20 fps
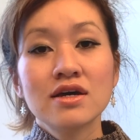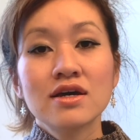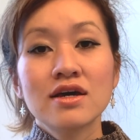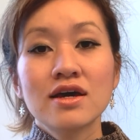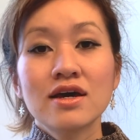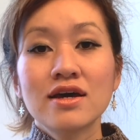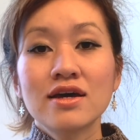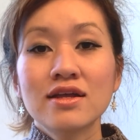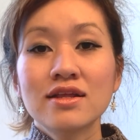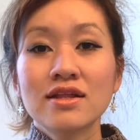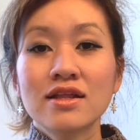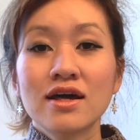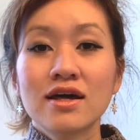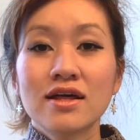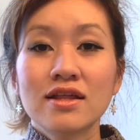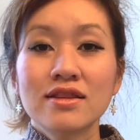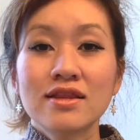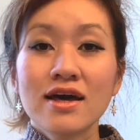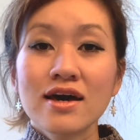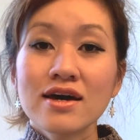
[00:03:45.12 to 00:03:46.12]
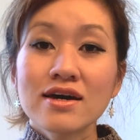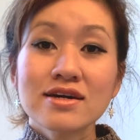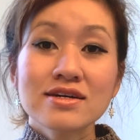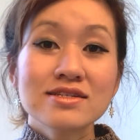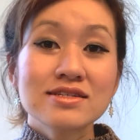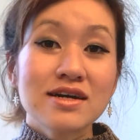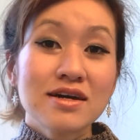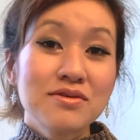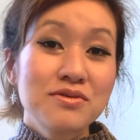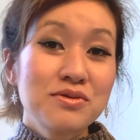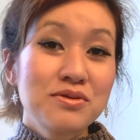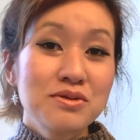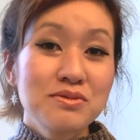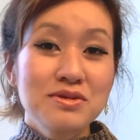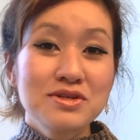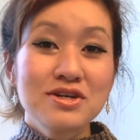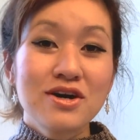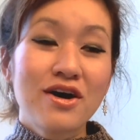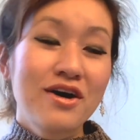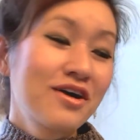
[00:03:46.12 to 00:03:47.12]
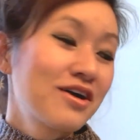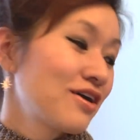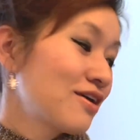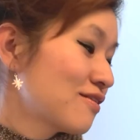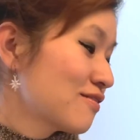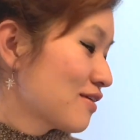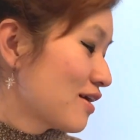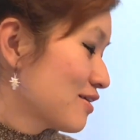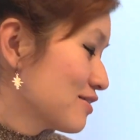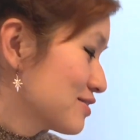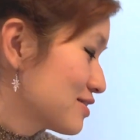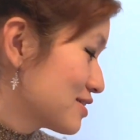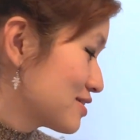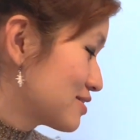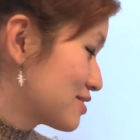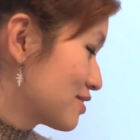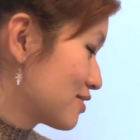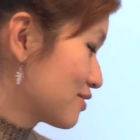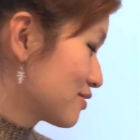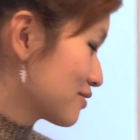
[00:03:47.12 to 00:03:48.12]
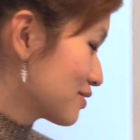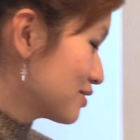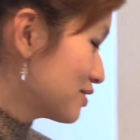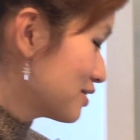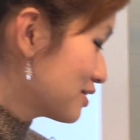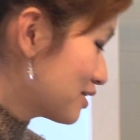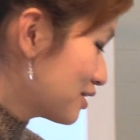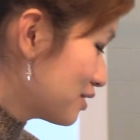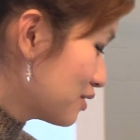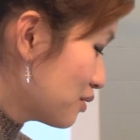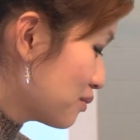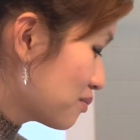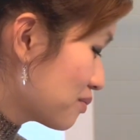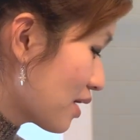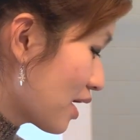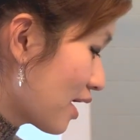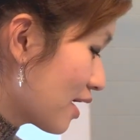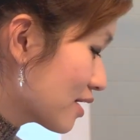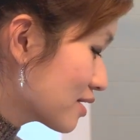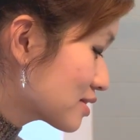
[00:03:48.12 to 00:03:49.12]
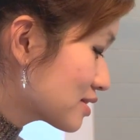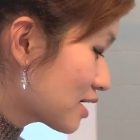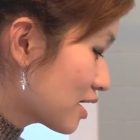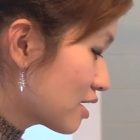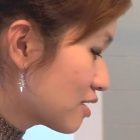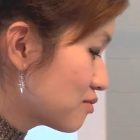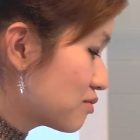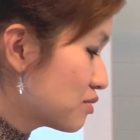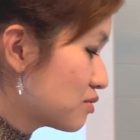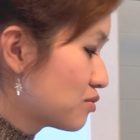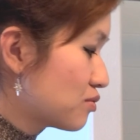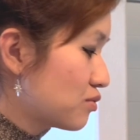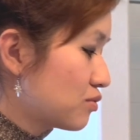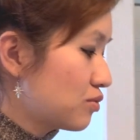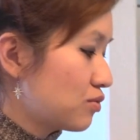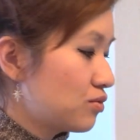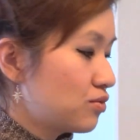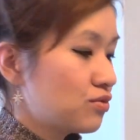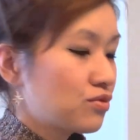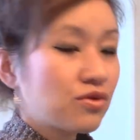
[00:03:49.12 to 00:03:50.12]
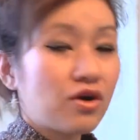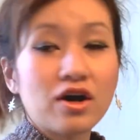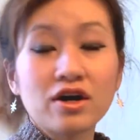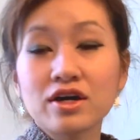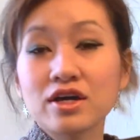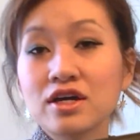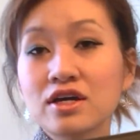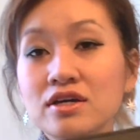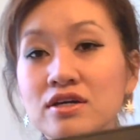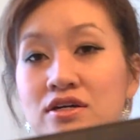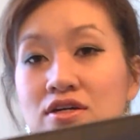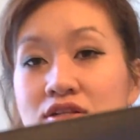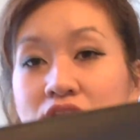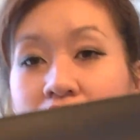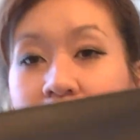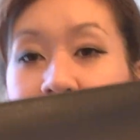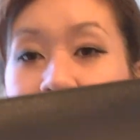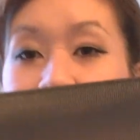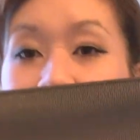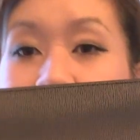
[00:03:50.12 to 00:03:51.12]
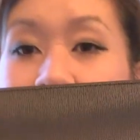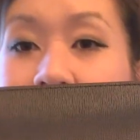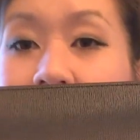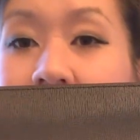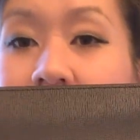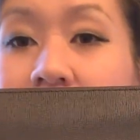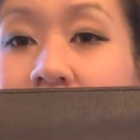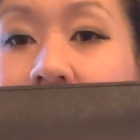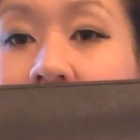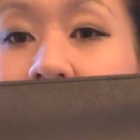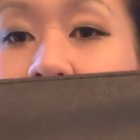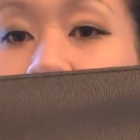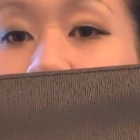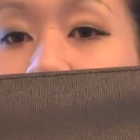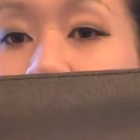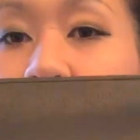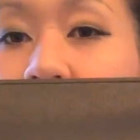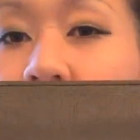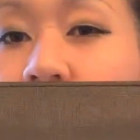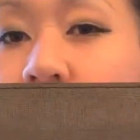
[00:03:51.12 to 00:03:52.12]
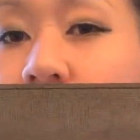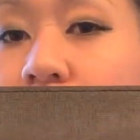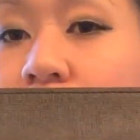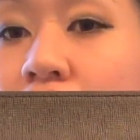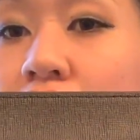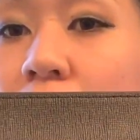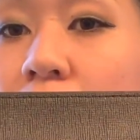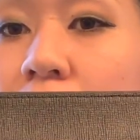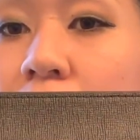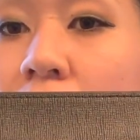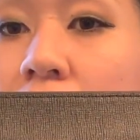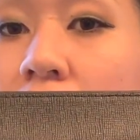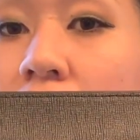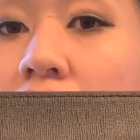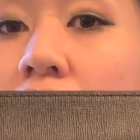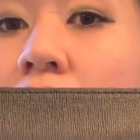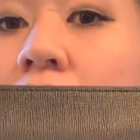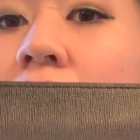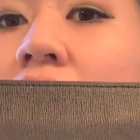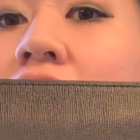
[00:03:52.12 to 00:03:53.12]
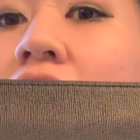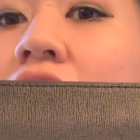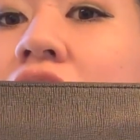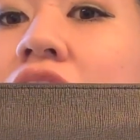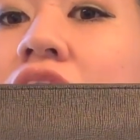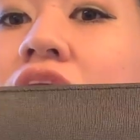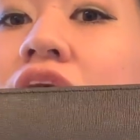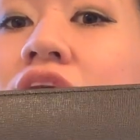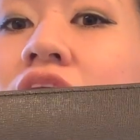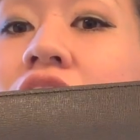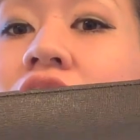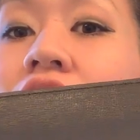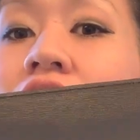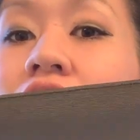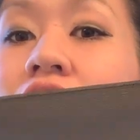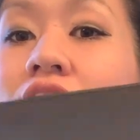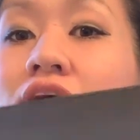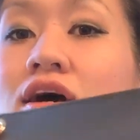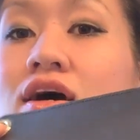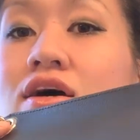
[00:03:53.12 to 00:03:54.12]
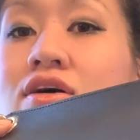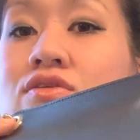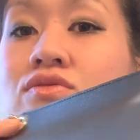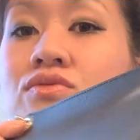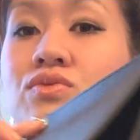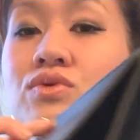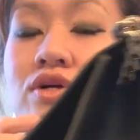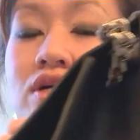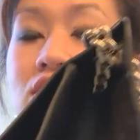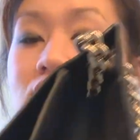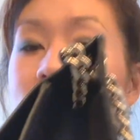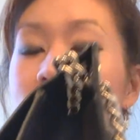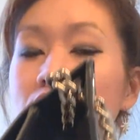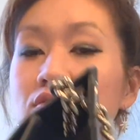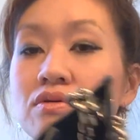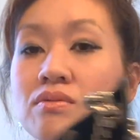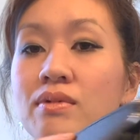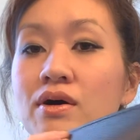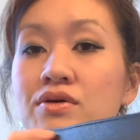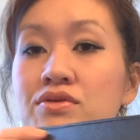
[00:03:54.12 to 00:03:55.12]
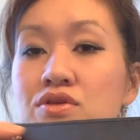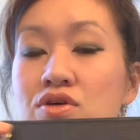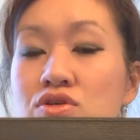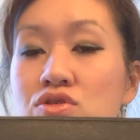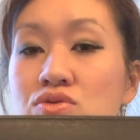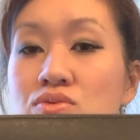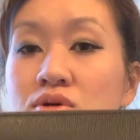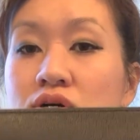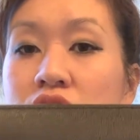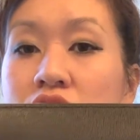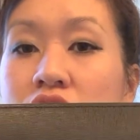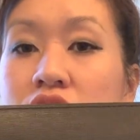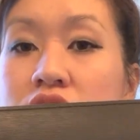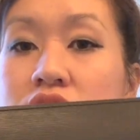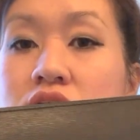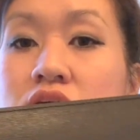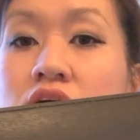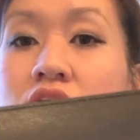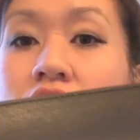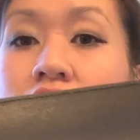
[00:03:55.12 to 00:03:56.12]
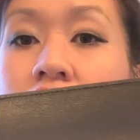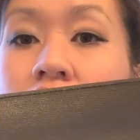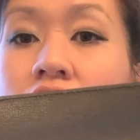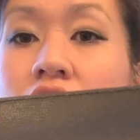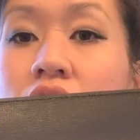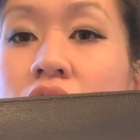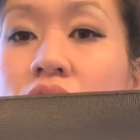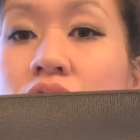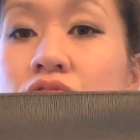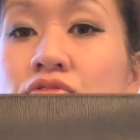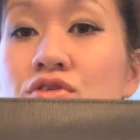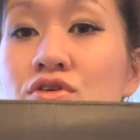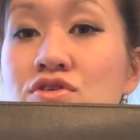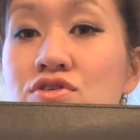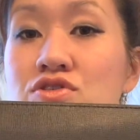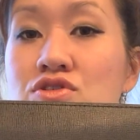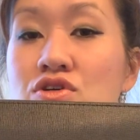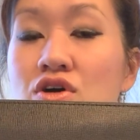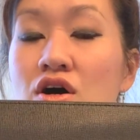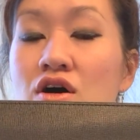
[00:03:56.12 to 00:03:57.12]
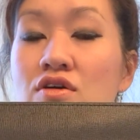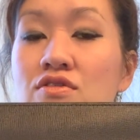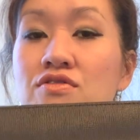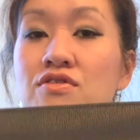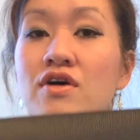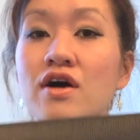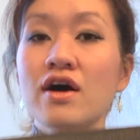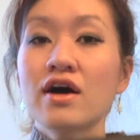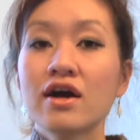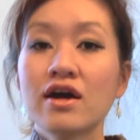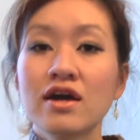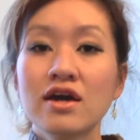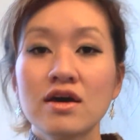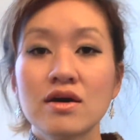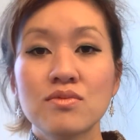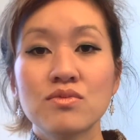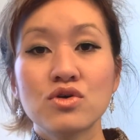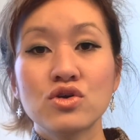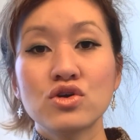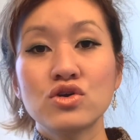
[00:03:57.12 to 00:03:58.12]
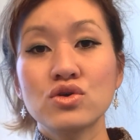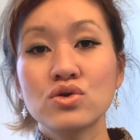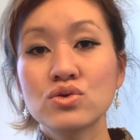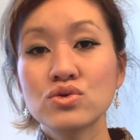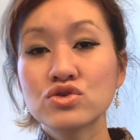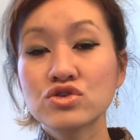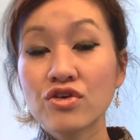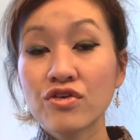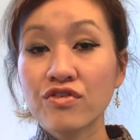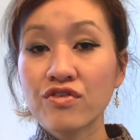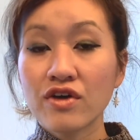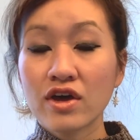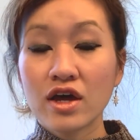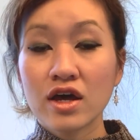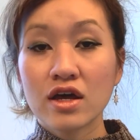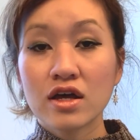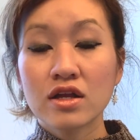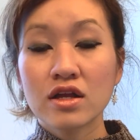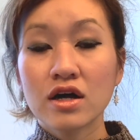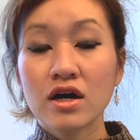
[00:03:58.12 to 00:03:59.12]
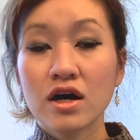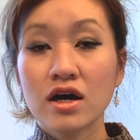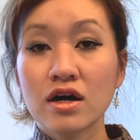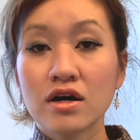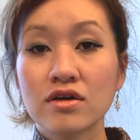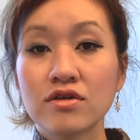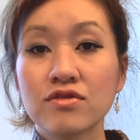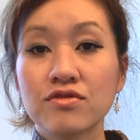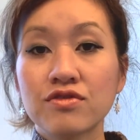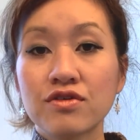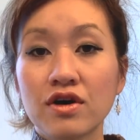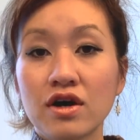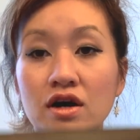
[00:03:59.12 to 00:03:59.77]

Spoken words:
And next, I'm going to be talking about this really cute bag that I've been rocking a lot recently. It's the Furla Bella Bag. And what I love about this one is, first off, I am a huge fan of